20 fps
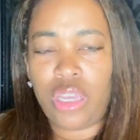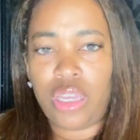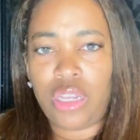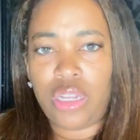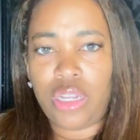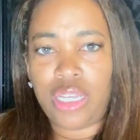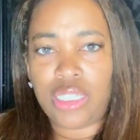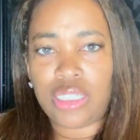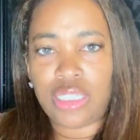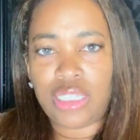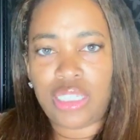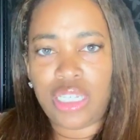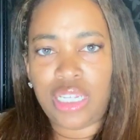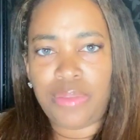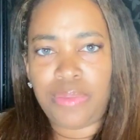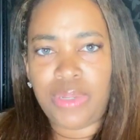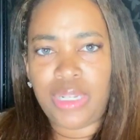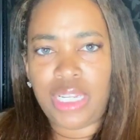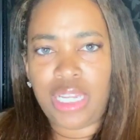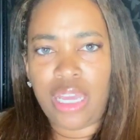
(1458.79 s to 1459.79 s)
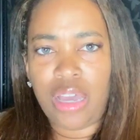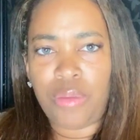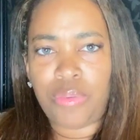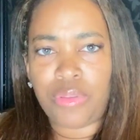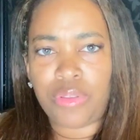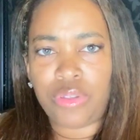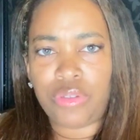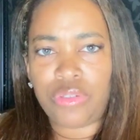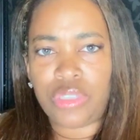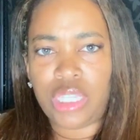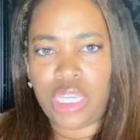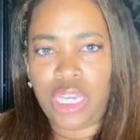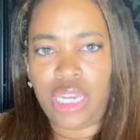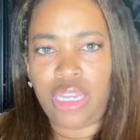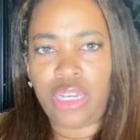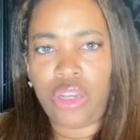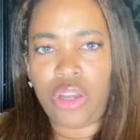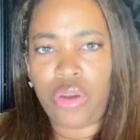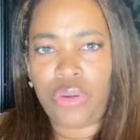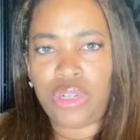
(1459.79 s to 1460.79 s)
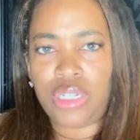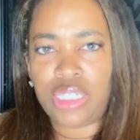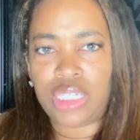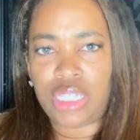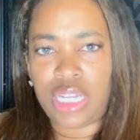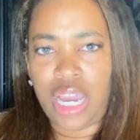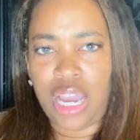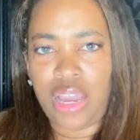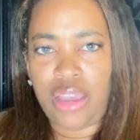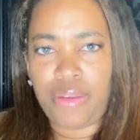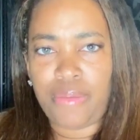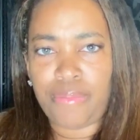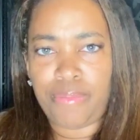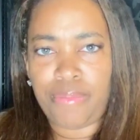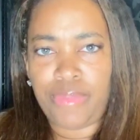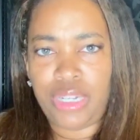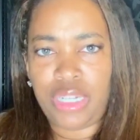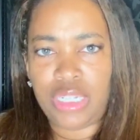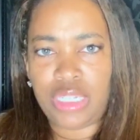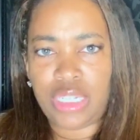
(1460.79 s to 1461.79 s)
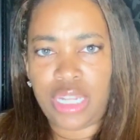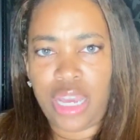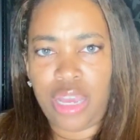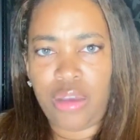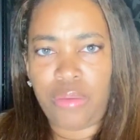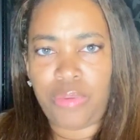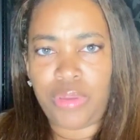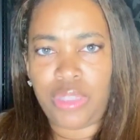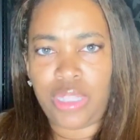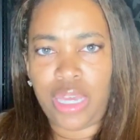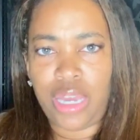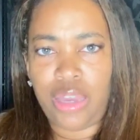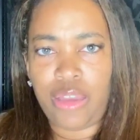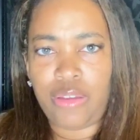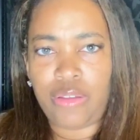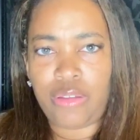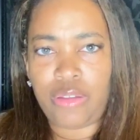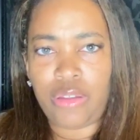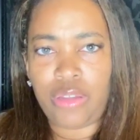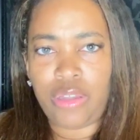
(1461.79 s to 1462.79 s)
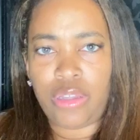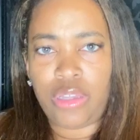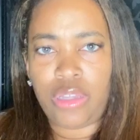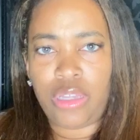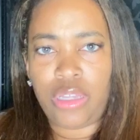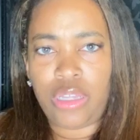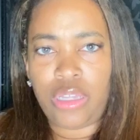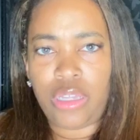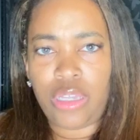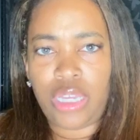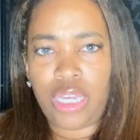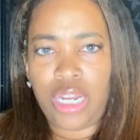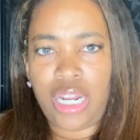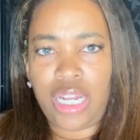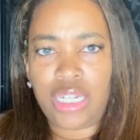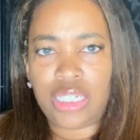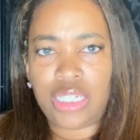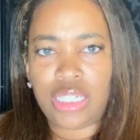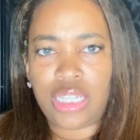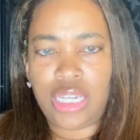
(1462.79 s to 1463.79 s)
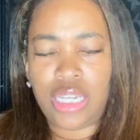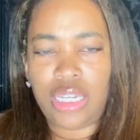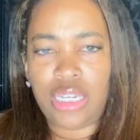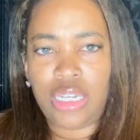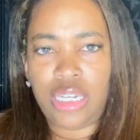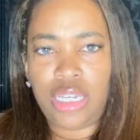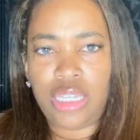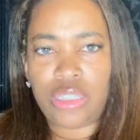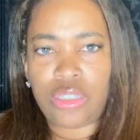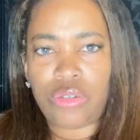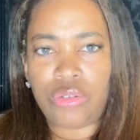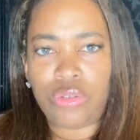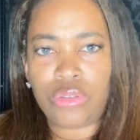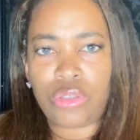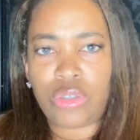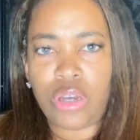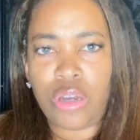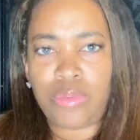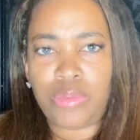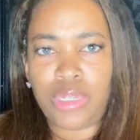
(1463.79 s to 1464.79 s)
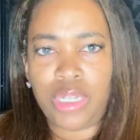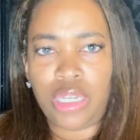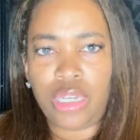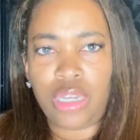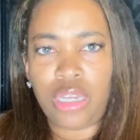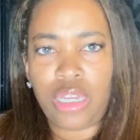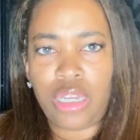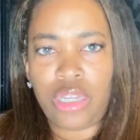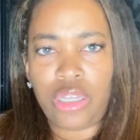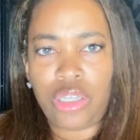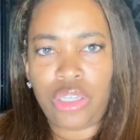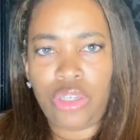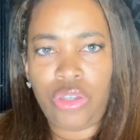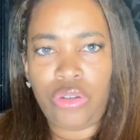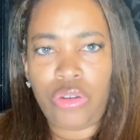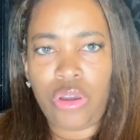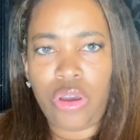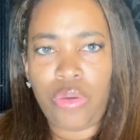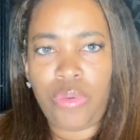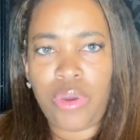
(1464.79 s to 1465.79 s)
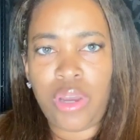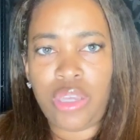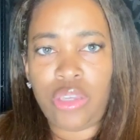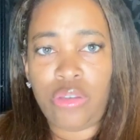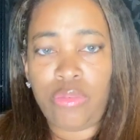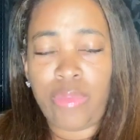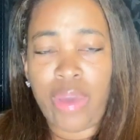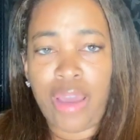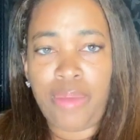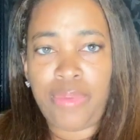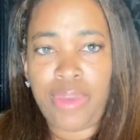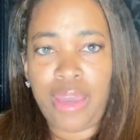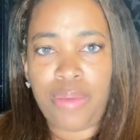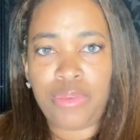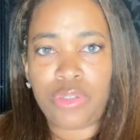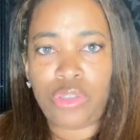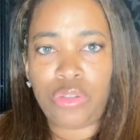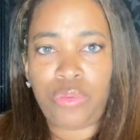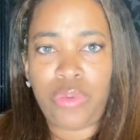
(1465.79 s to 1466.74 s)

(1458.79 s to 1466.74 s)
Does the CBD help with loose skin? No, it does not. It does not help with that. Can I just get knees cool sculpting? You know what? You might be able to.